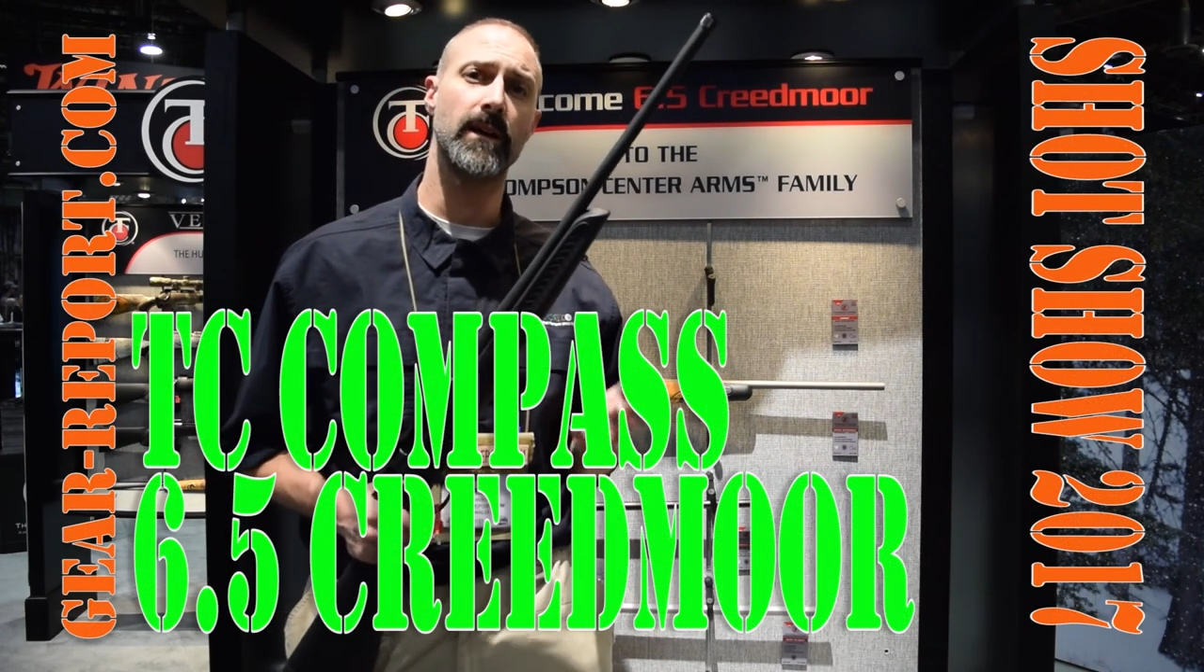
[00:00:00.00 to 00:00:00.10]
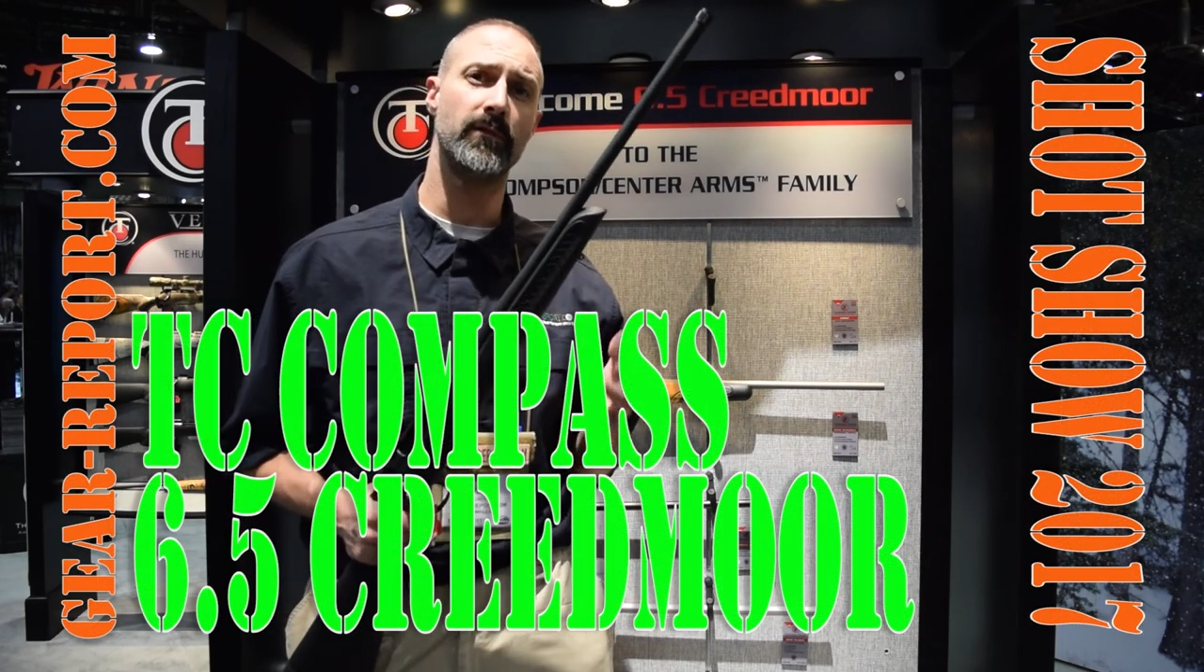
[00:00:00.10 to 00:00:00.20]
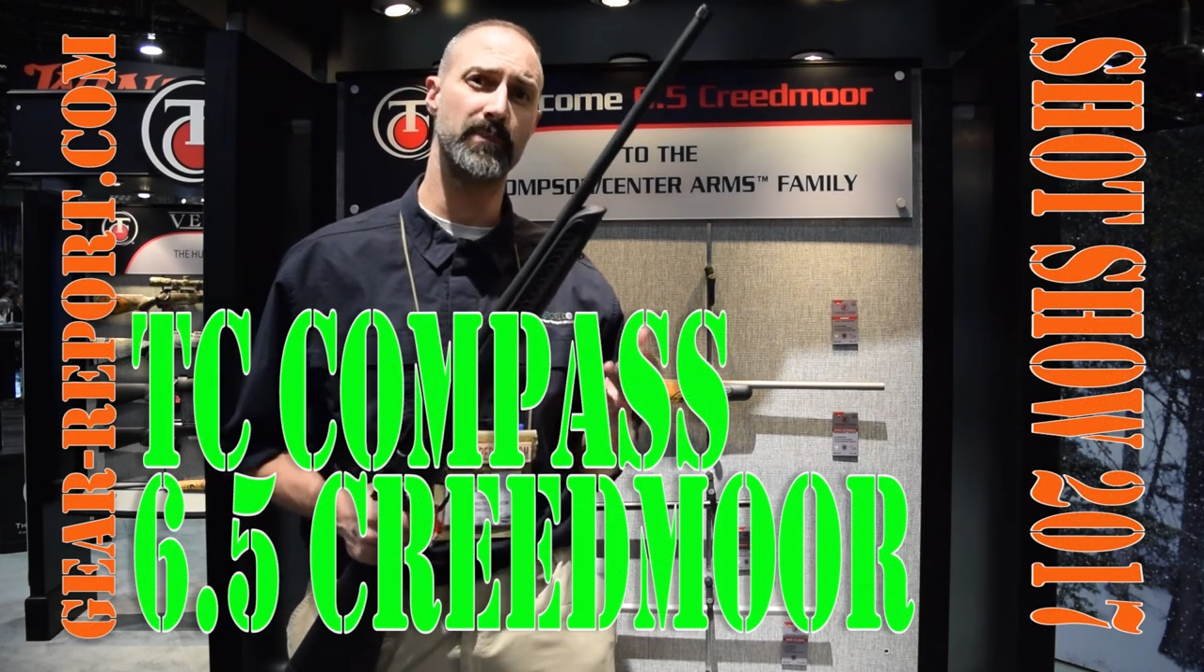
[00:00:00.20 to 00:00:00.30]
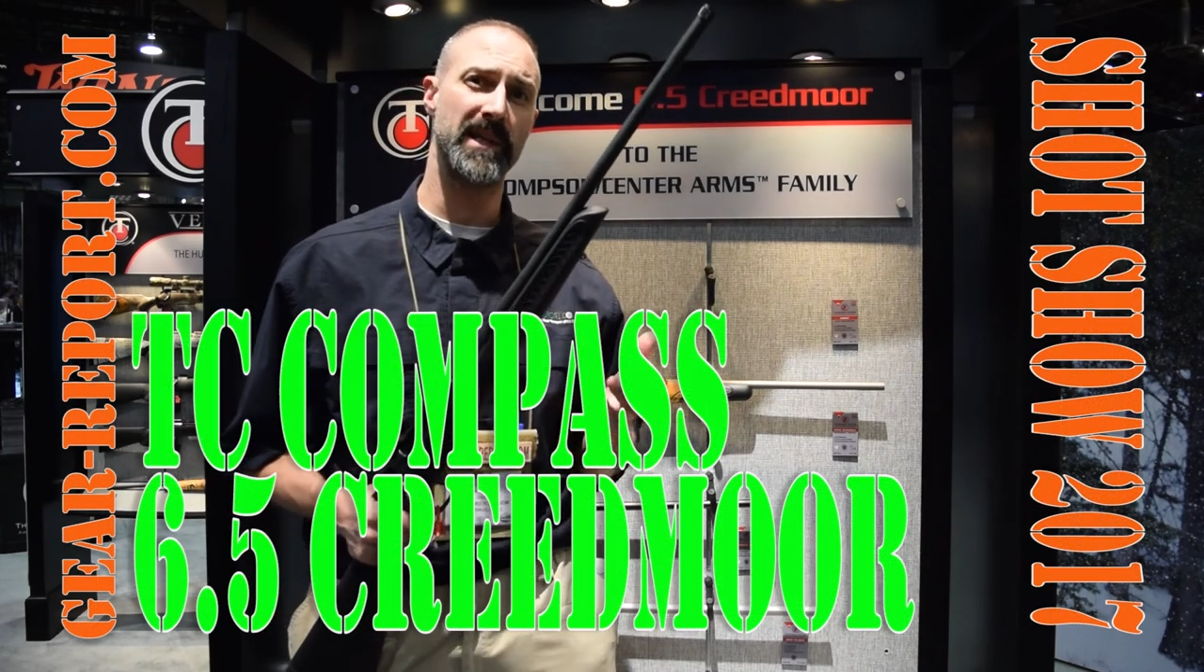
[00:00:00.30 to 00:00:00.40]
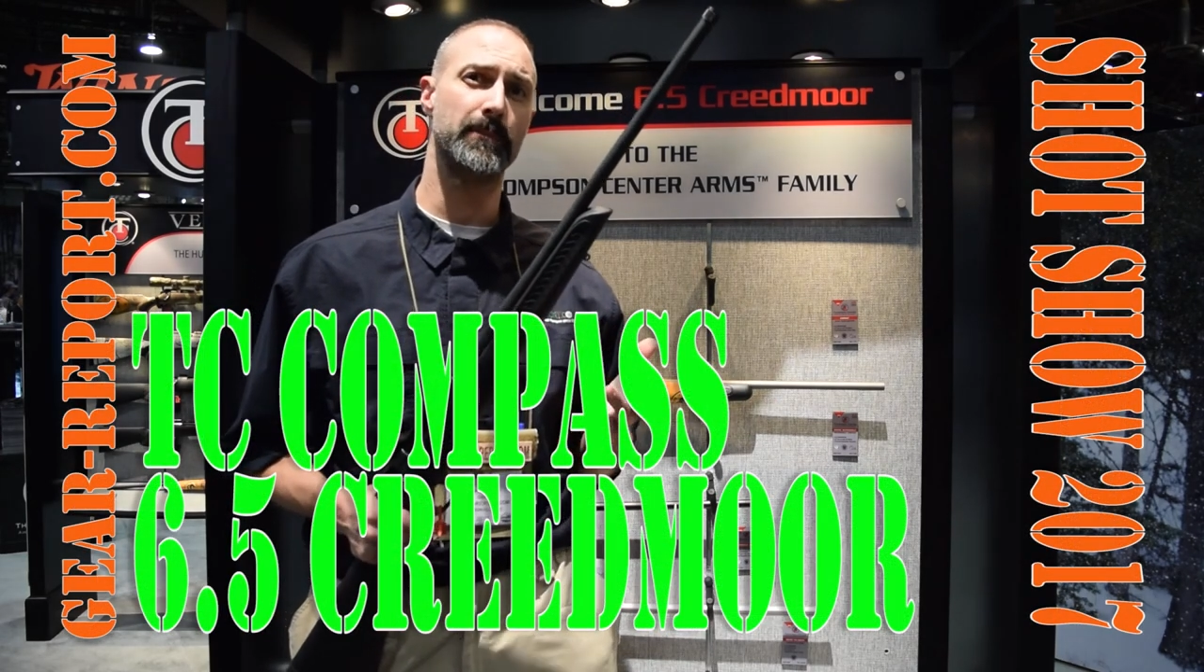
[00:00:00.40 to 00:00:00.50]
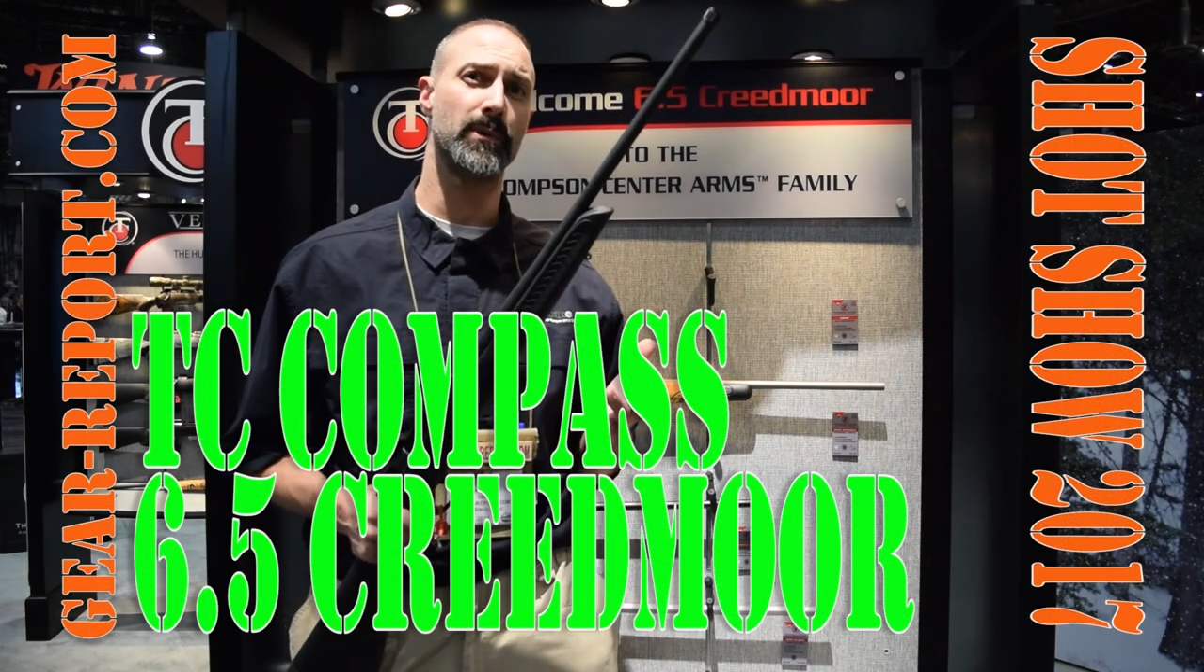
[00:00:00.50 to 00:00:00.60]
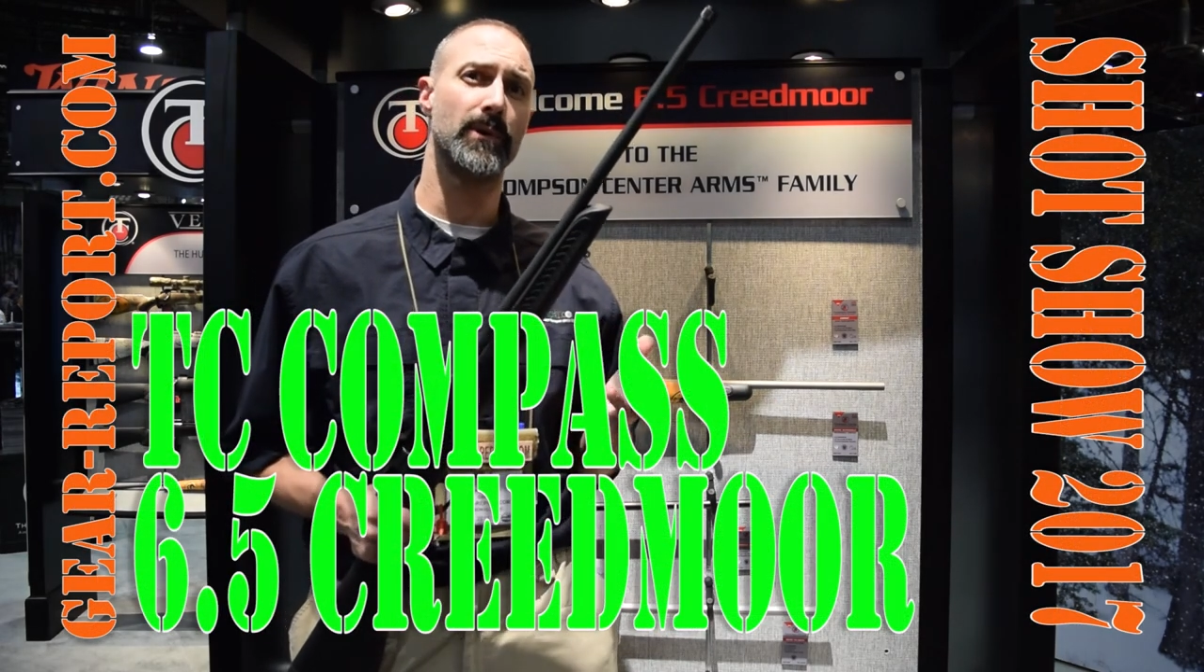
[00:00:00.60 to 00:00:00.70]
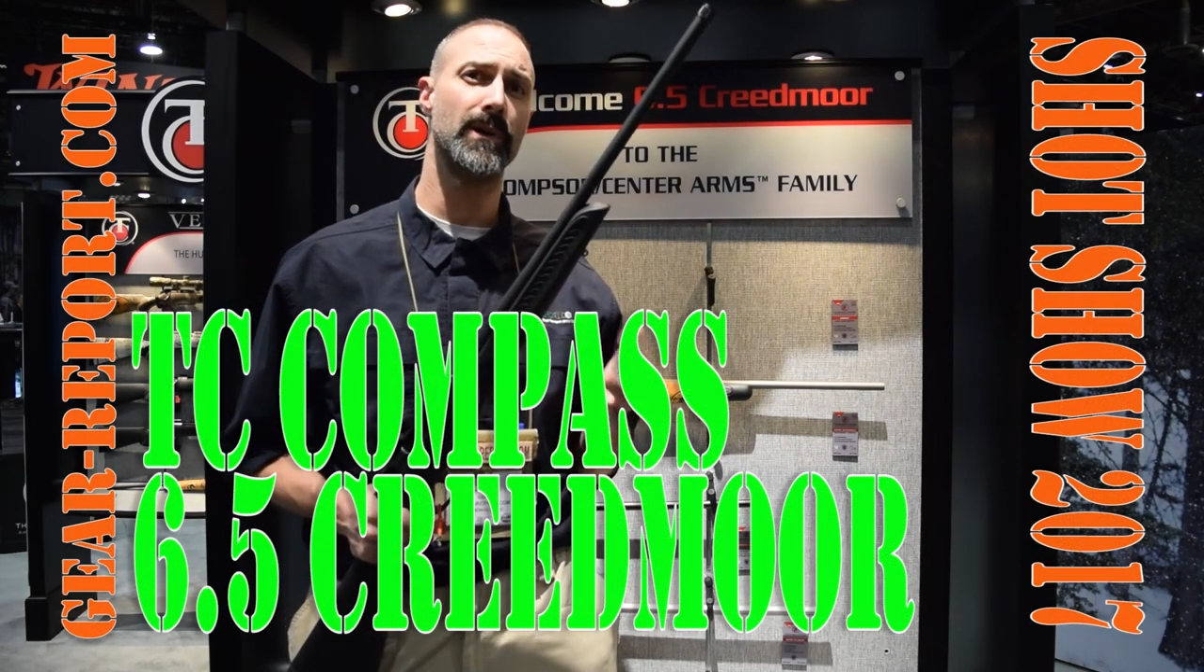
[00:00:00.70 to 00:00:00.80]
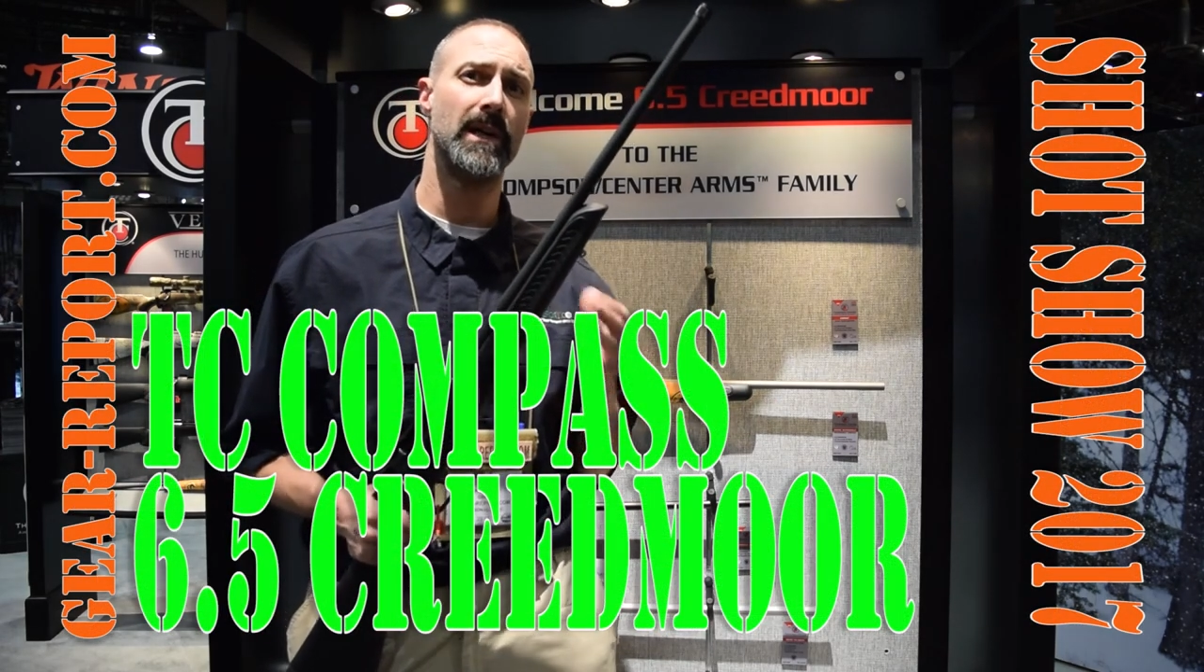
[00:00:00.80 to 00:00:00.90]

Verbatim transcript: of people